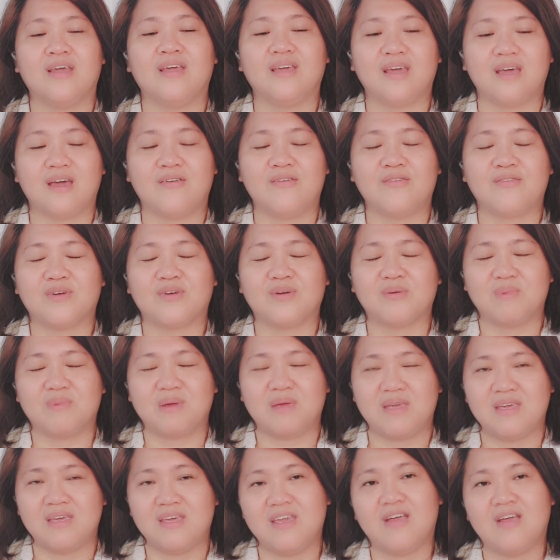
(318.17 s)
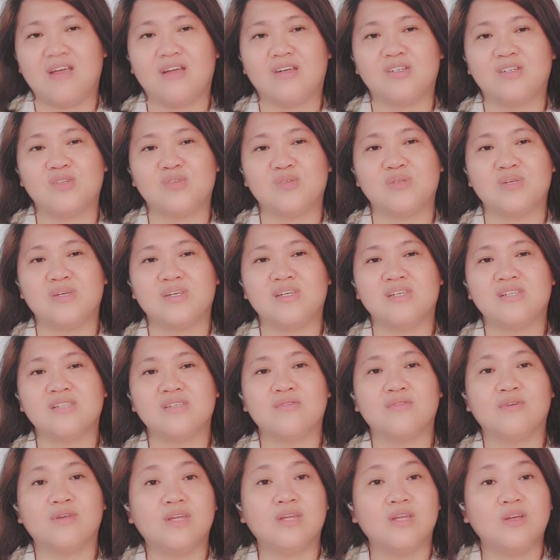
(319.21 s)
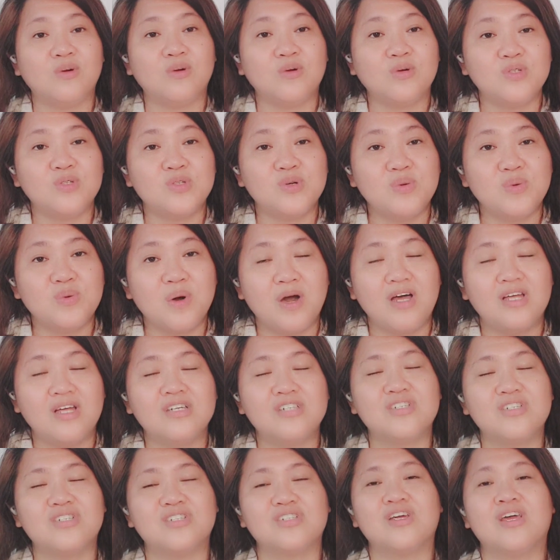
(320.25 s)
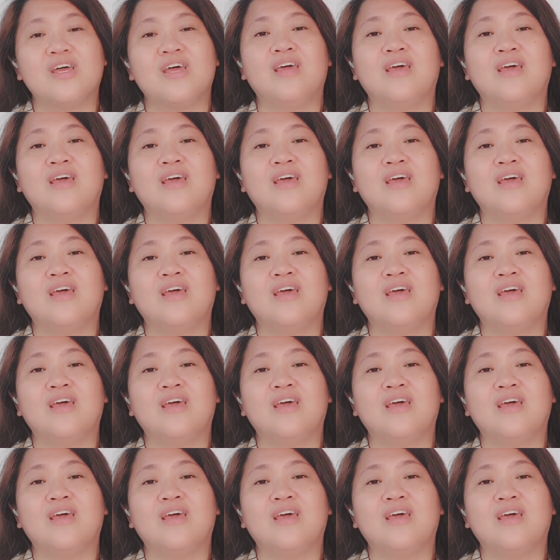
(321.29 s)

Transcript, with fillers: yeah for being here and choosing this video to watch.